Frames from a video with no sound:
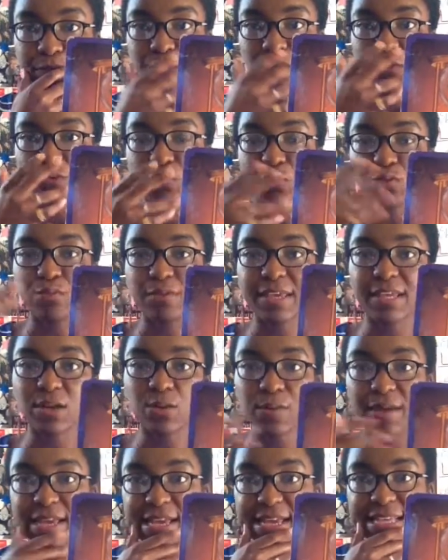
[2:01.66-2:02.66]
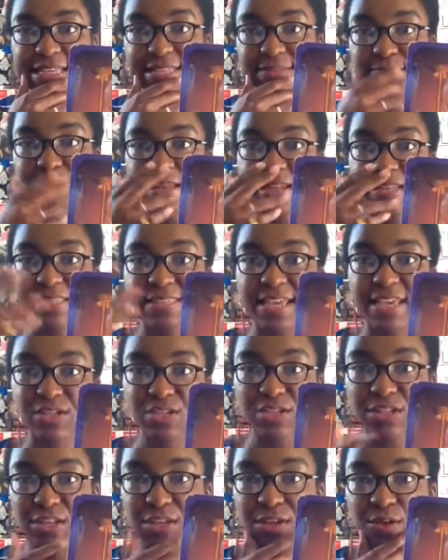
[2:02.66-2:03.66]
Group getaways,
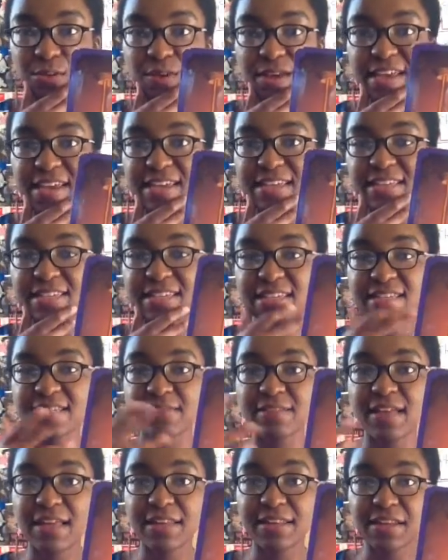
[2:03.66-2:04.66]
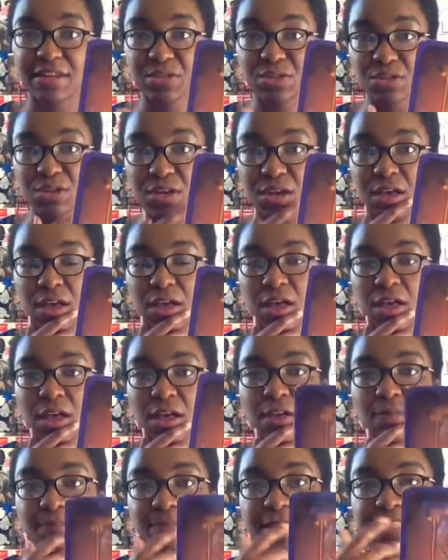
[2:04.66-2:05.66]
meditation getaways, things of that nature.
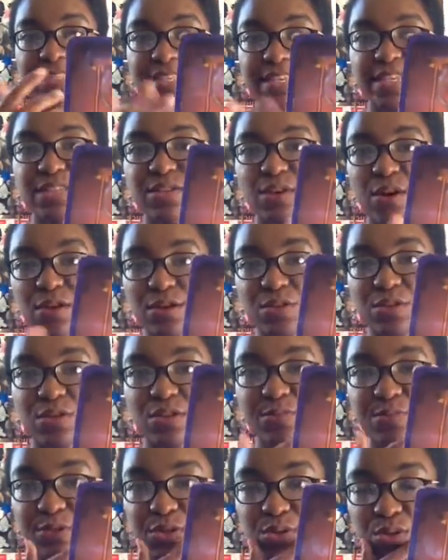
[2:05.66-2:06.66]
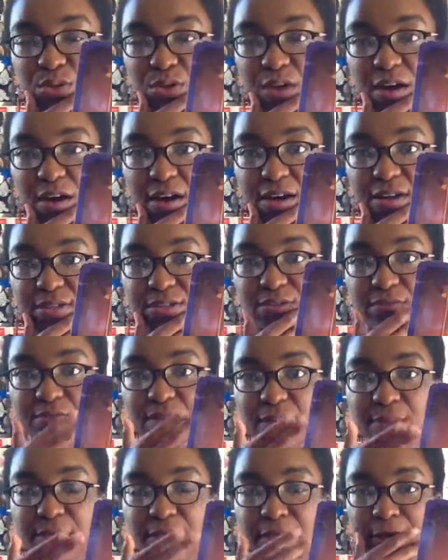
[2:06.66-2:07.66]
This is also a spiritual card, so
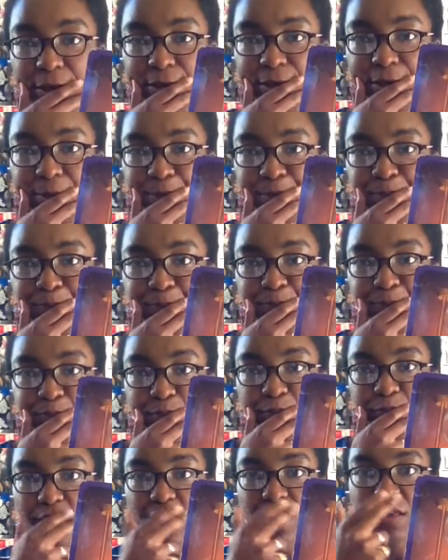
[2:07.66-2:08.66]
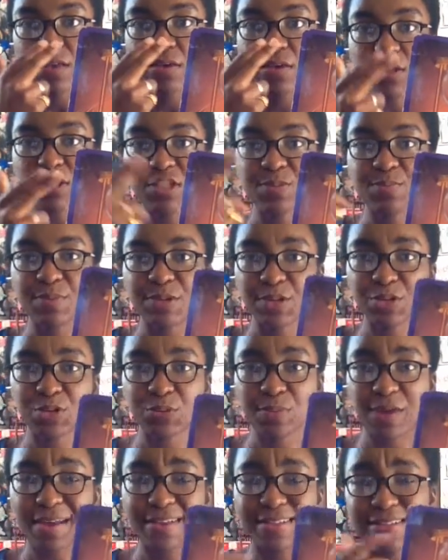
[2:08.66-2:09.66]
maybe your spiritual
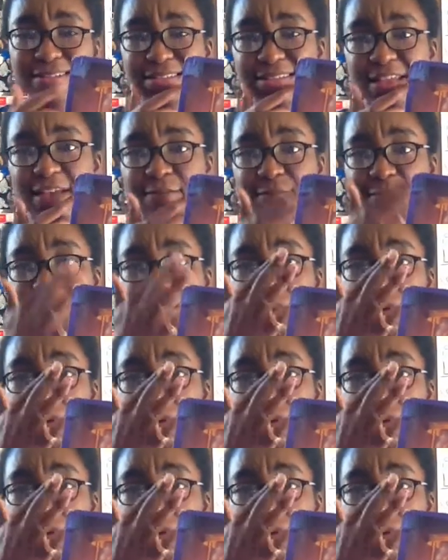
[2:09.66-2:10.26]
practices have been